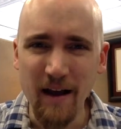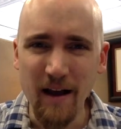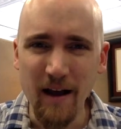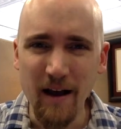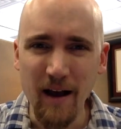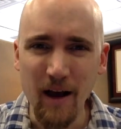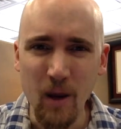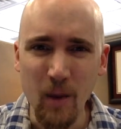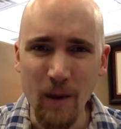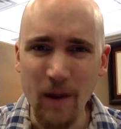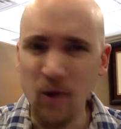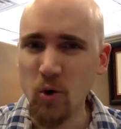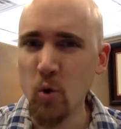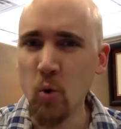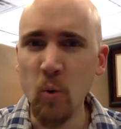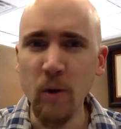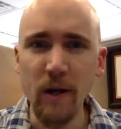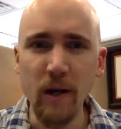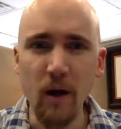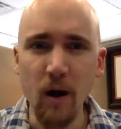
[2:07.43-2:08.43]
about who
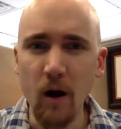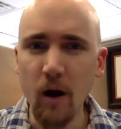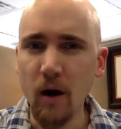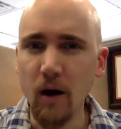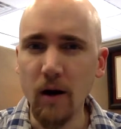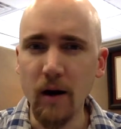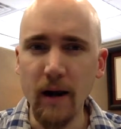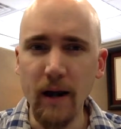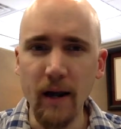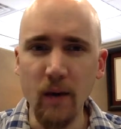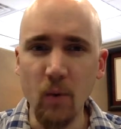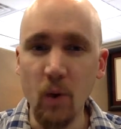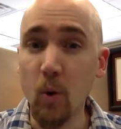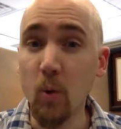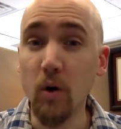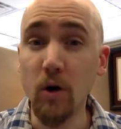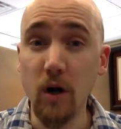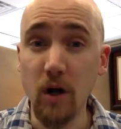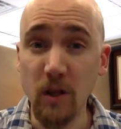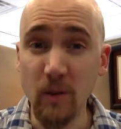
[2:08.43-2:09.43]
we are and what
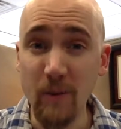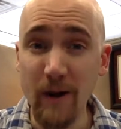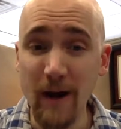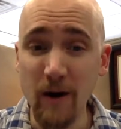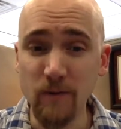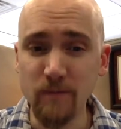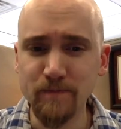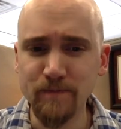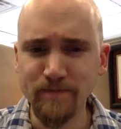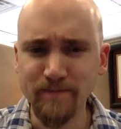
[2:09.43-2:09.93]
we're all about.